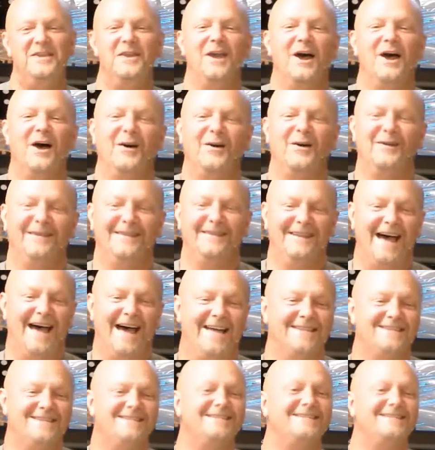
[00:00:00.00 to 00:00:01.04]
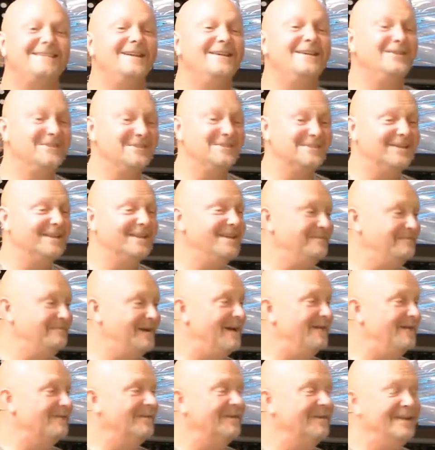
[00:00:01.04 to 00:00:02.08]
you know, now seriously,
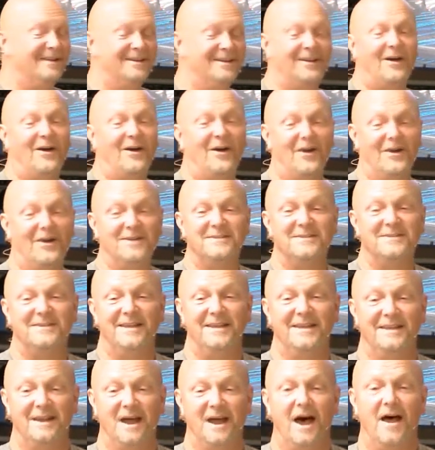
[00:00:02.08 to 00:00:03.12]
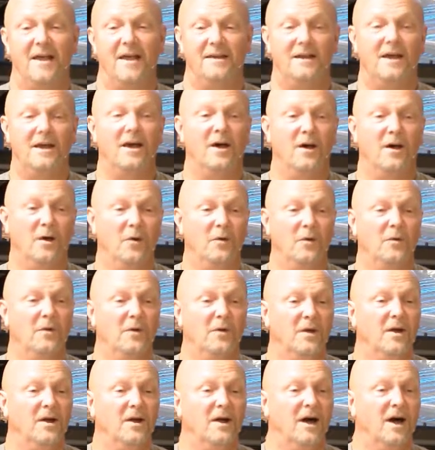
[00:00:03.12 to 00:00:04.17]
Beverly and Lawrence did not
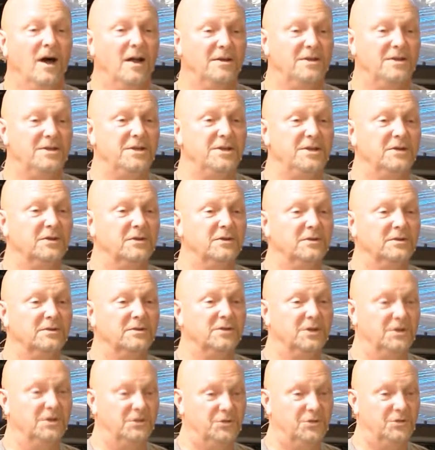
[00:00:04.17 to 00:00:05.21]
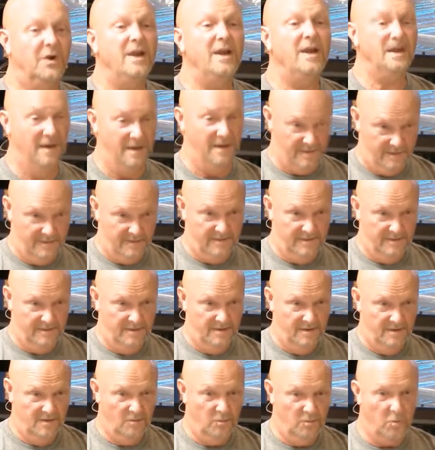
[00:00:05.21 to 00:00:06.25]
know until Katrina
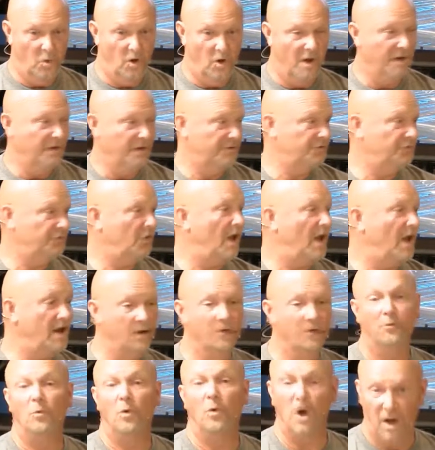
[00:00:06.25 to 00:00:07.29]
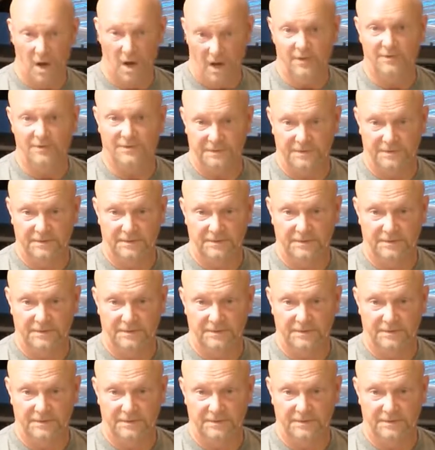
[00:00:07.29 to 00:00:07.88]
what a trailer was.